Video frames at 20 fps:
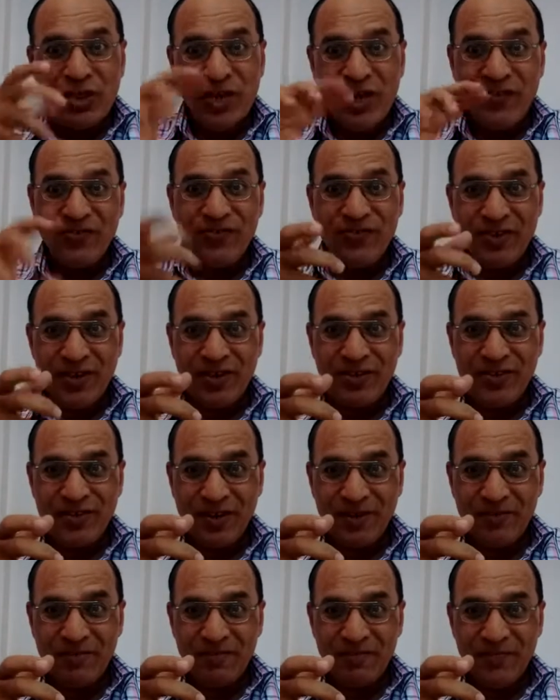and
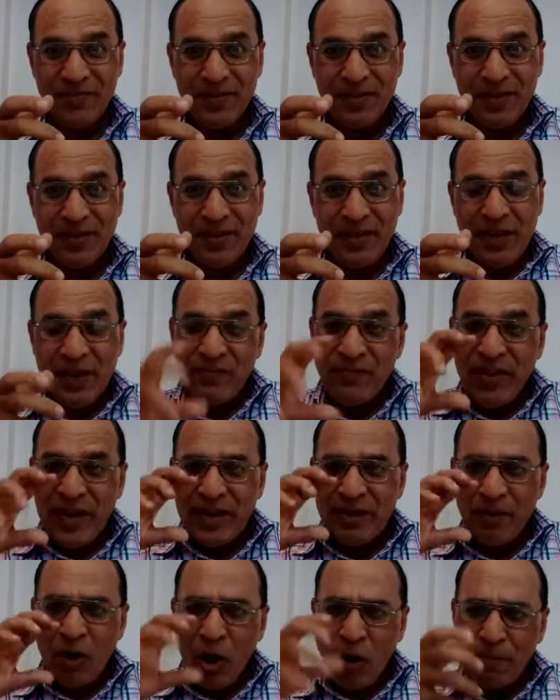structure. If
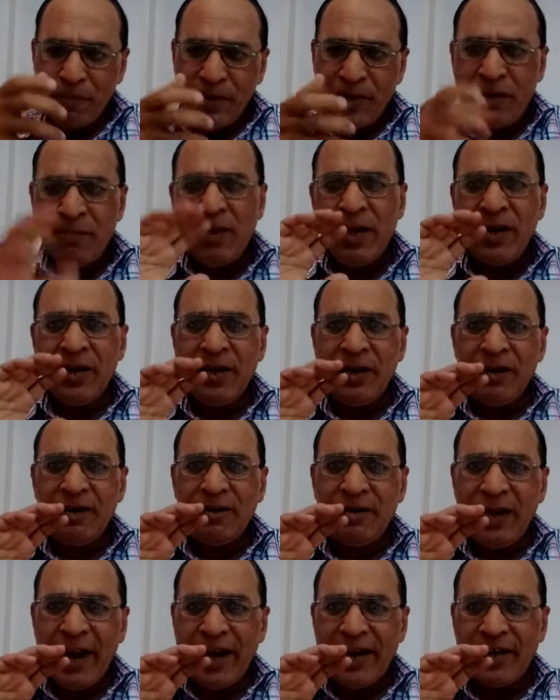that optimal
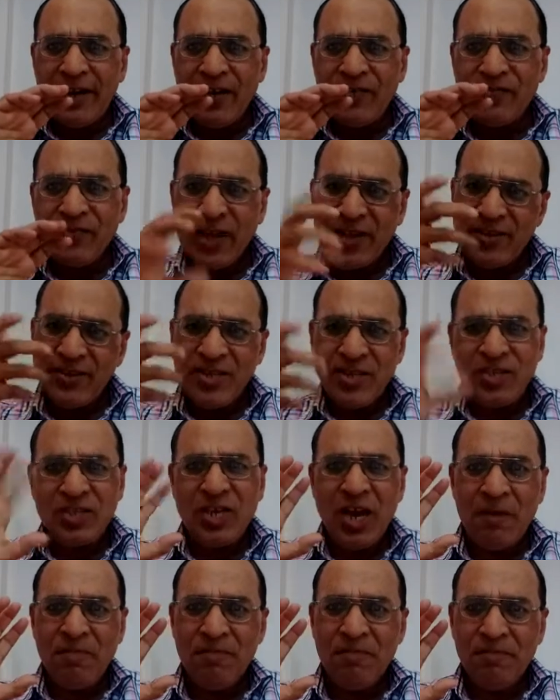lightness has
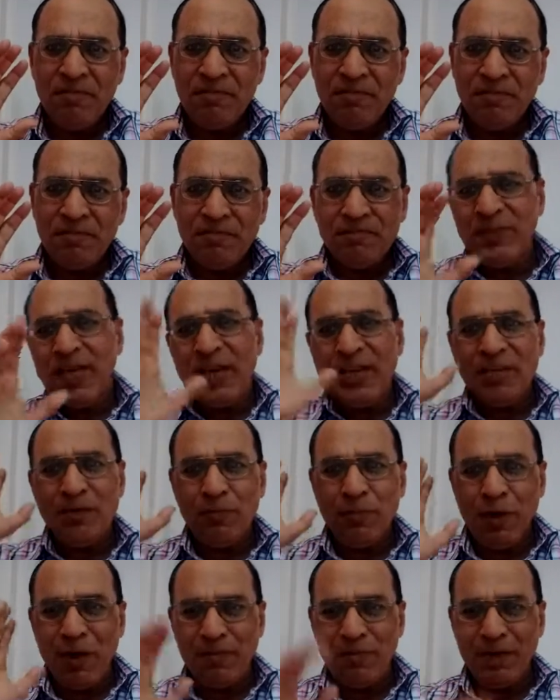disturbed, there is
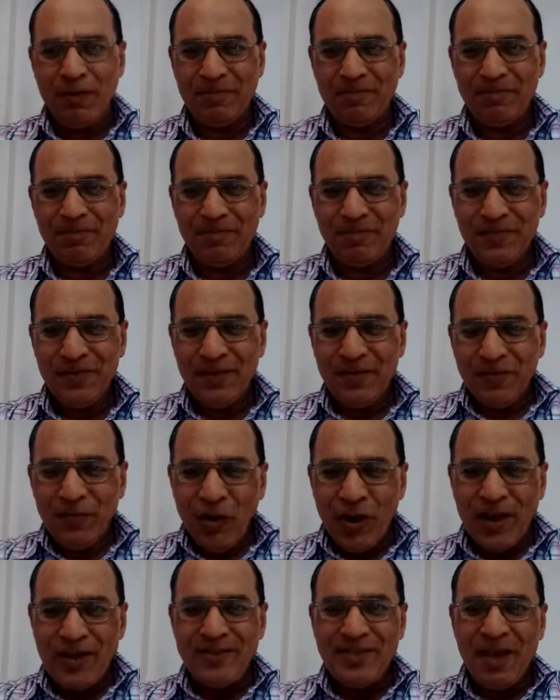a problem.
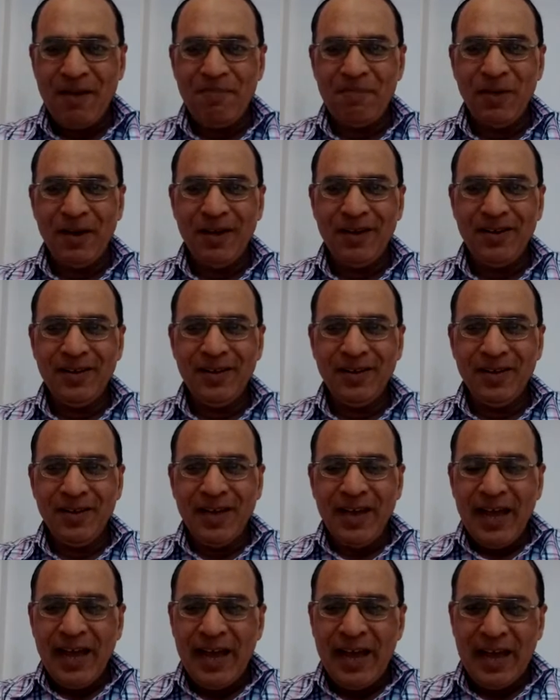For example,
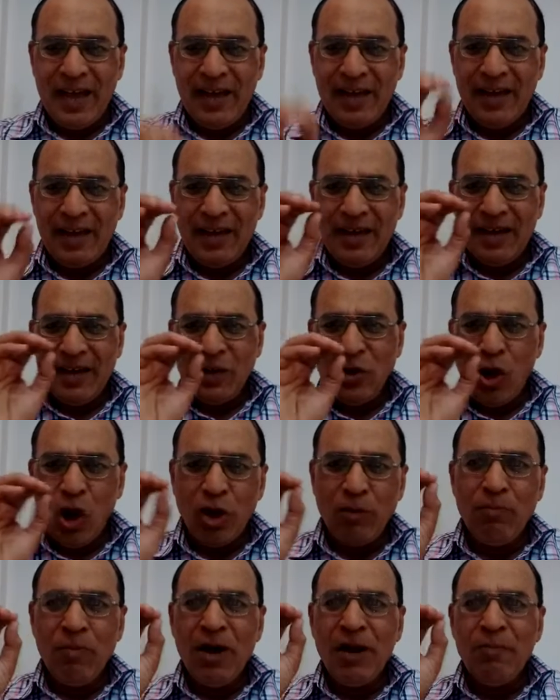a
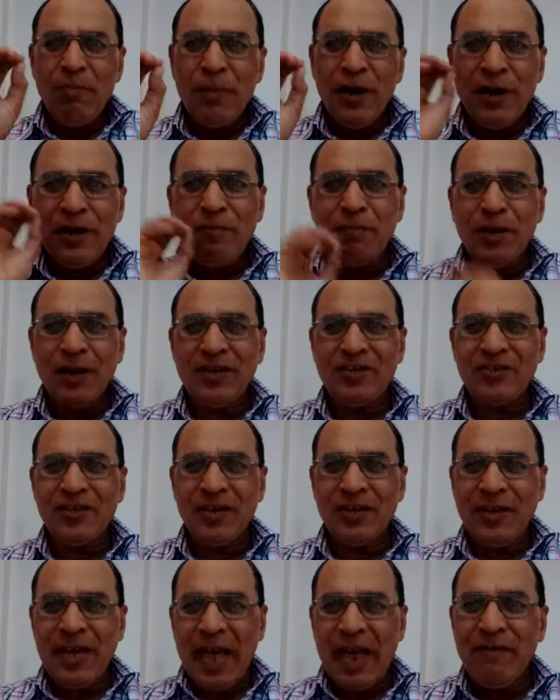normal built
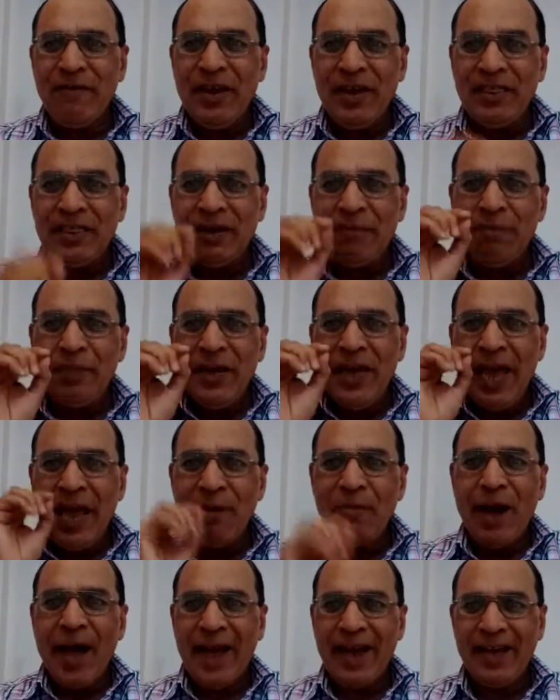person having the
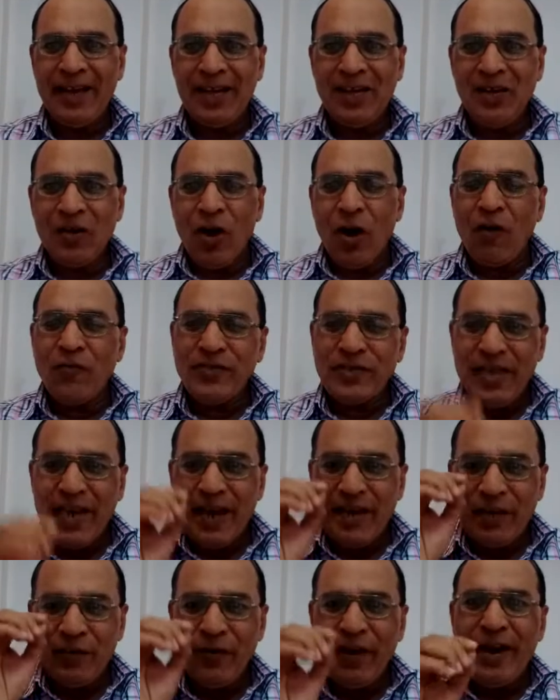BMI of
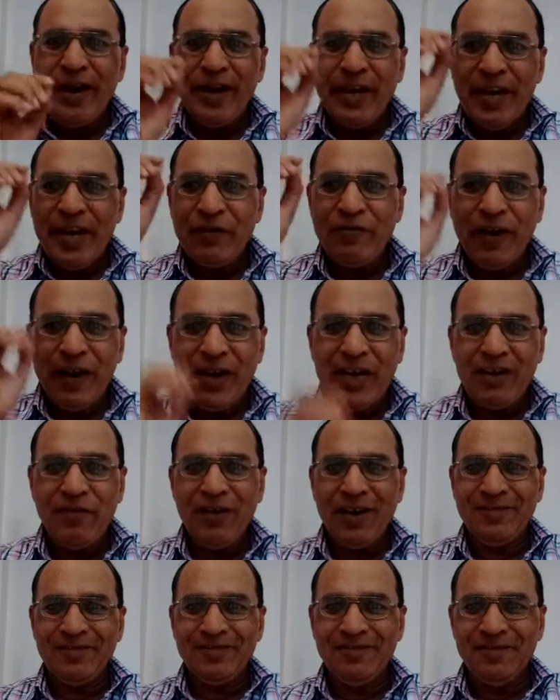say
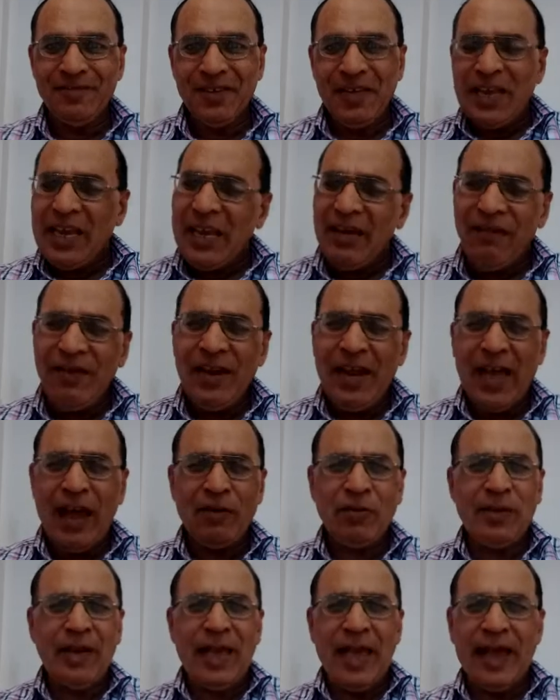20-21, he will
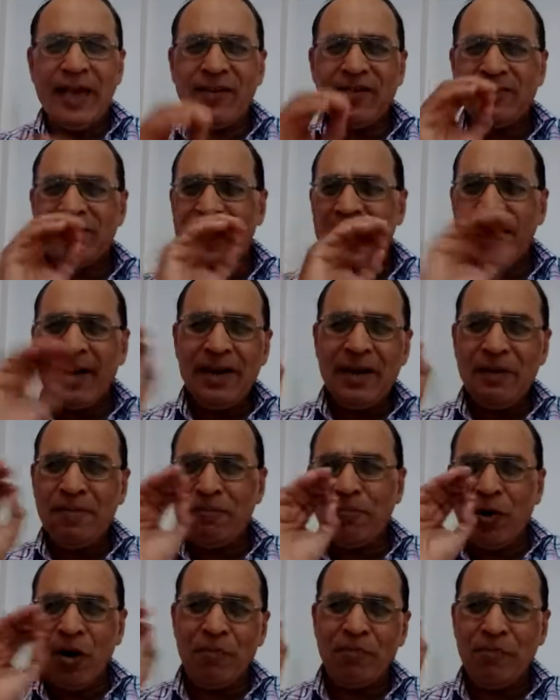have the exactly
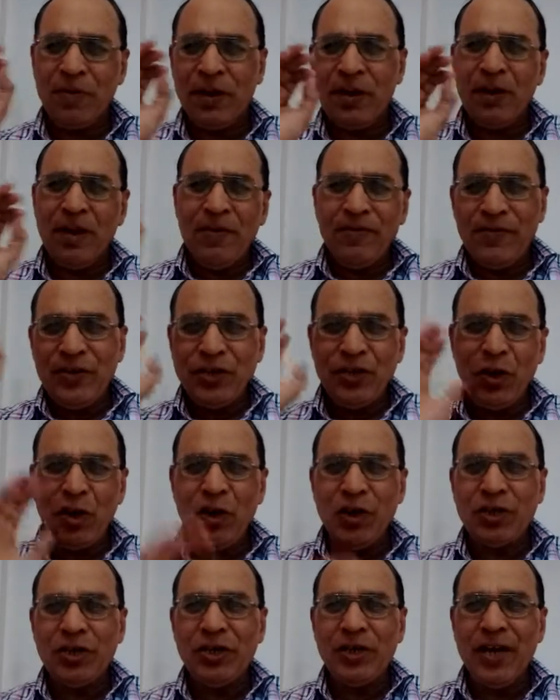proper
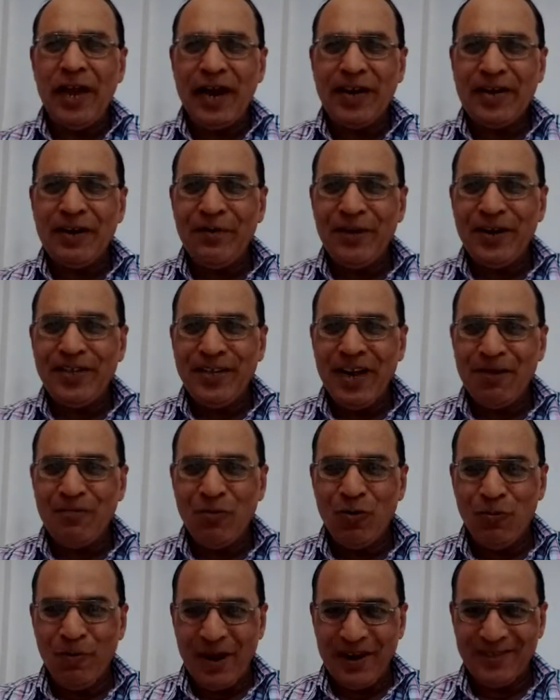physiological activities and
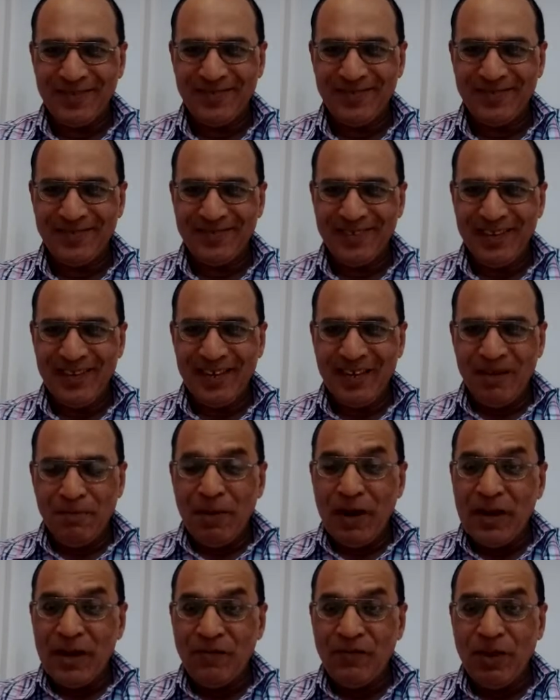movements.
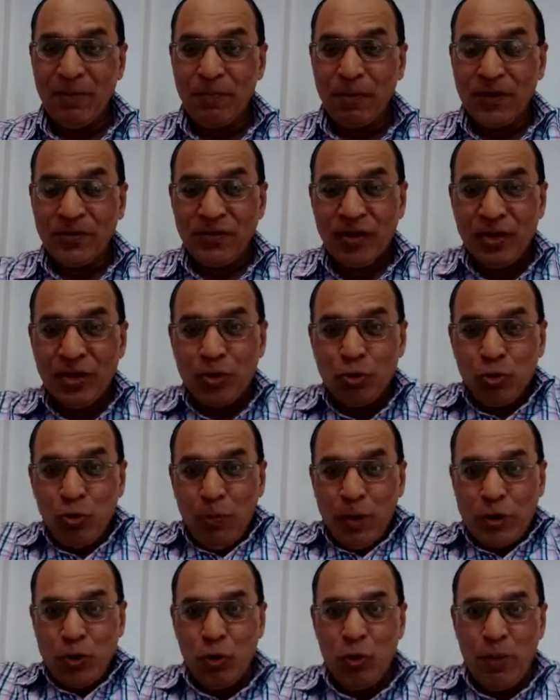But if the person is too
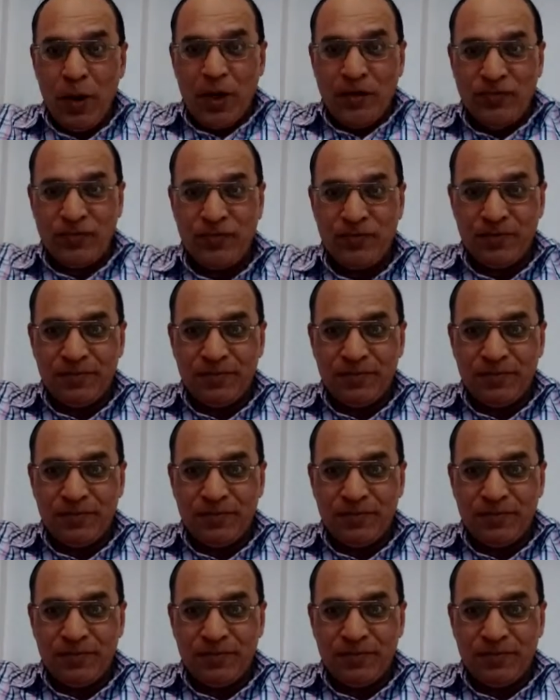much obese,